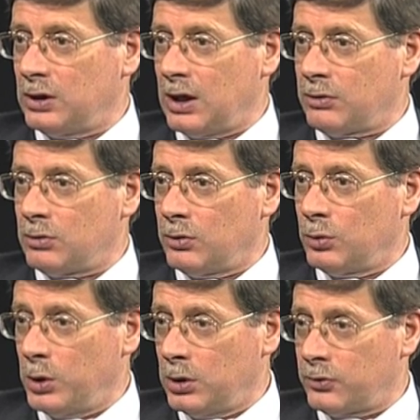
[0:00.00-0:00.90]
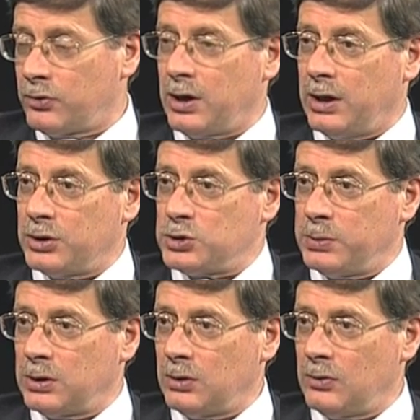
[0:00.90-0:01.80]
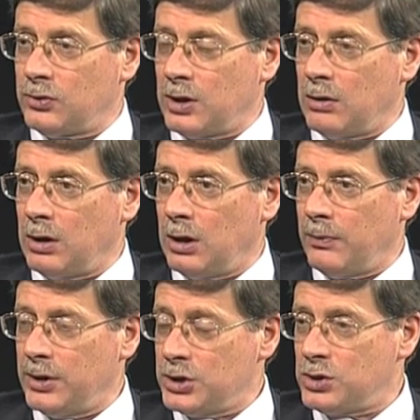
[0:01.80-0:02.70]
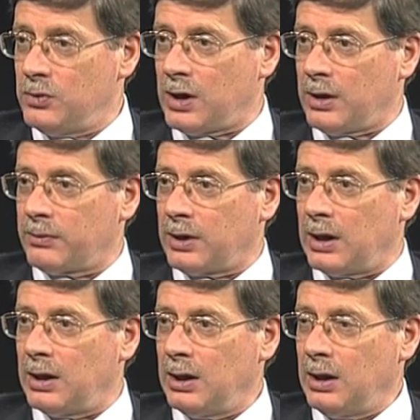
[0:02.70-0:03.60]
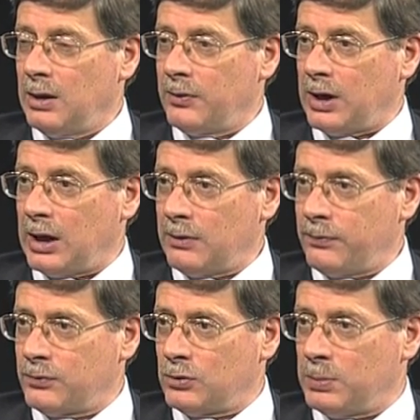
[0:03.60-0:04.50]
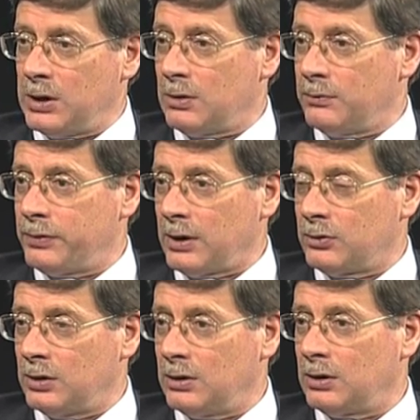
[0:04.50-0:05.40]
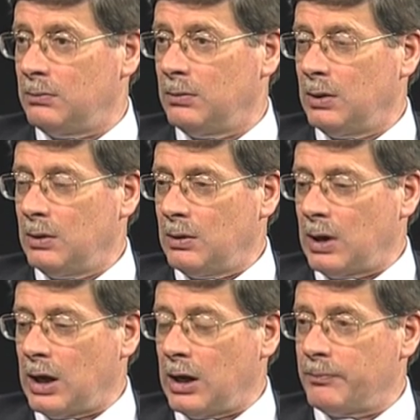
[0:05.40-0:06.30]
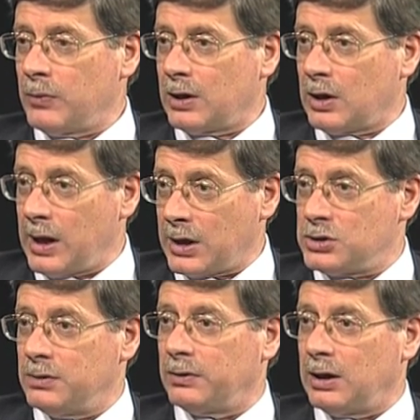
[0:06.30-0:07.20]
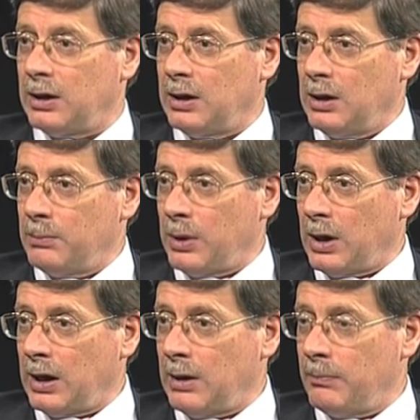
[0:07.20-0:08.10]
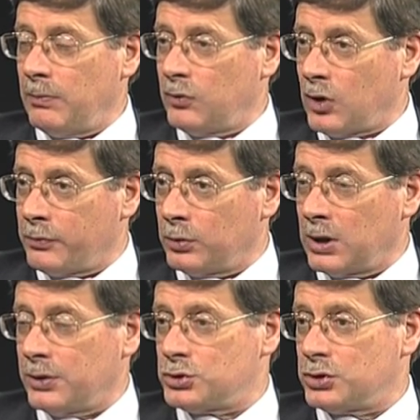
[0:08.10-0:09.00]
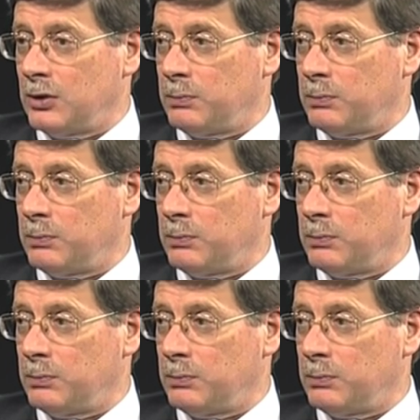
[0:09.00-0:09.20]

together on the world stage, because there are issues out there that have to be confronted collectively by several countries.